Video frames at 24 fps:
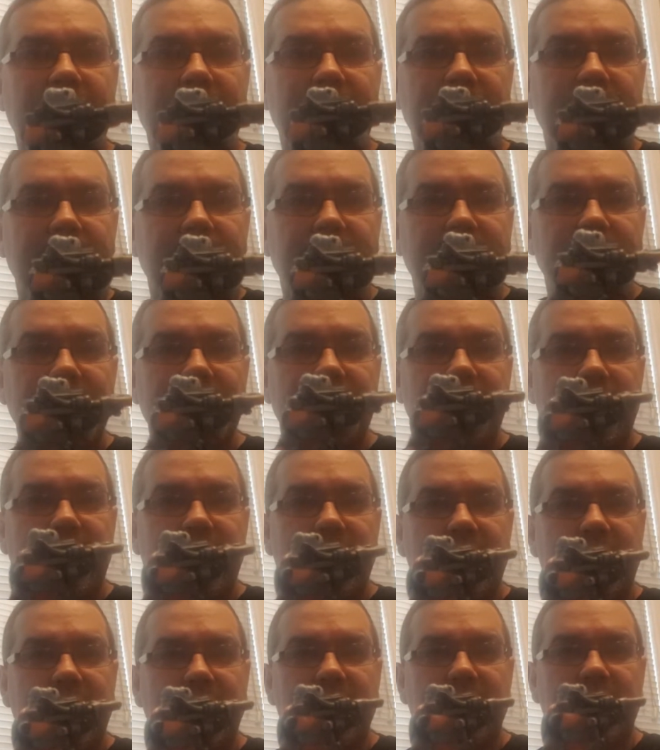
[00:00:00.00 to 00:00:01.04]
You can see
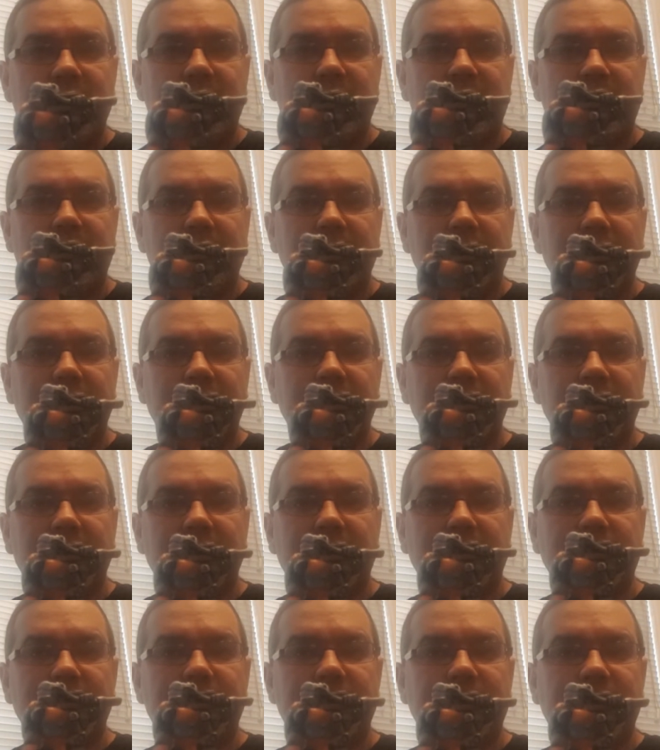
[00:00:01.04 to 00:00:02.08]
that, it
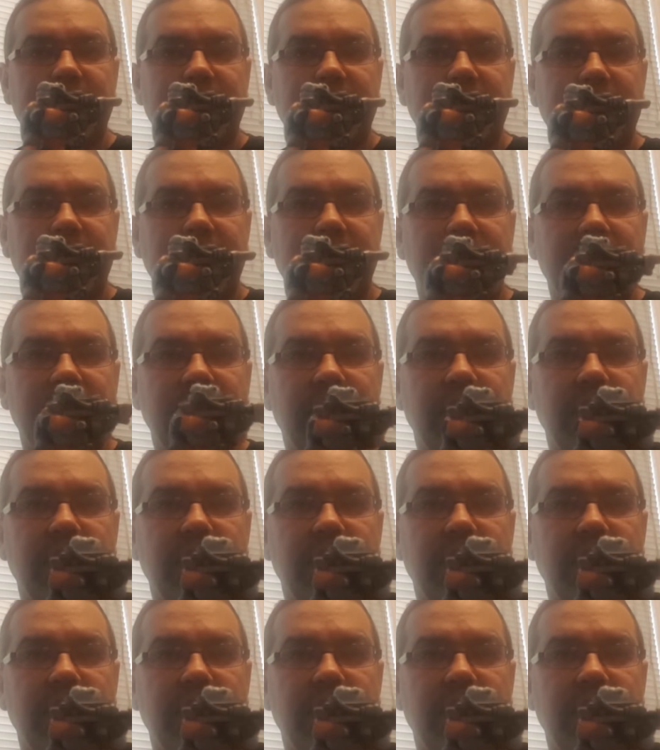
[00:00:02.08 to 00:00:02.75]
looks pretty good.